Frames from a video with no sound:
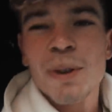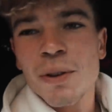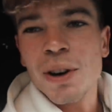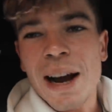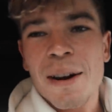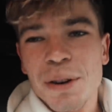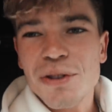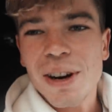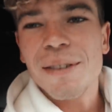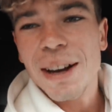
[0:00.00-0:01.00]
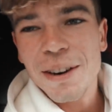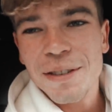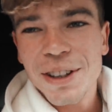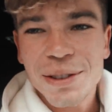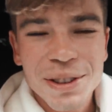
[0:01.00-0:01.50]
We've got an hour drive ahead
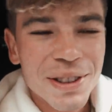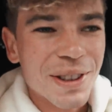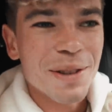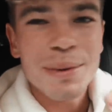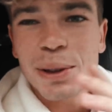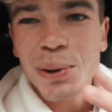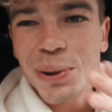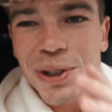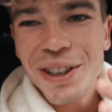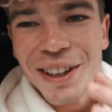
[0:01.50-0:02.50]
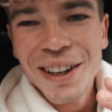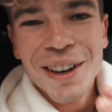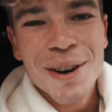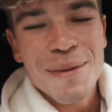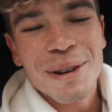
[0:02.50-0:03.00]
of us, which is going to be torture
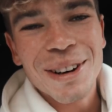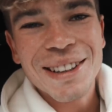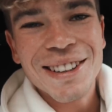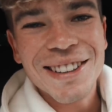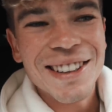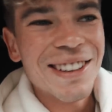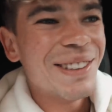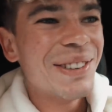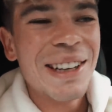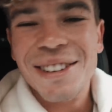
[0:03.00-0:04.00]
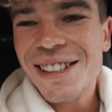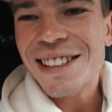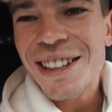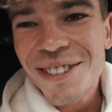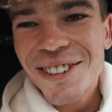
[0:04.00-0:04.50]
on my way to the dealer, but anyways,
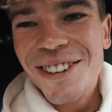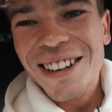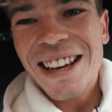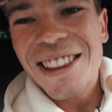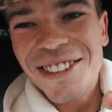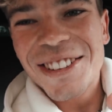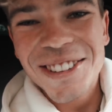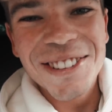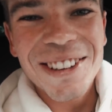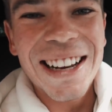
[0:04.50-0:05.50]
let's hit the road and get there as soon as we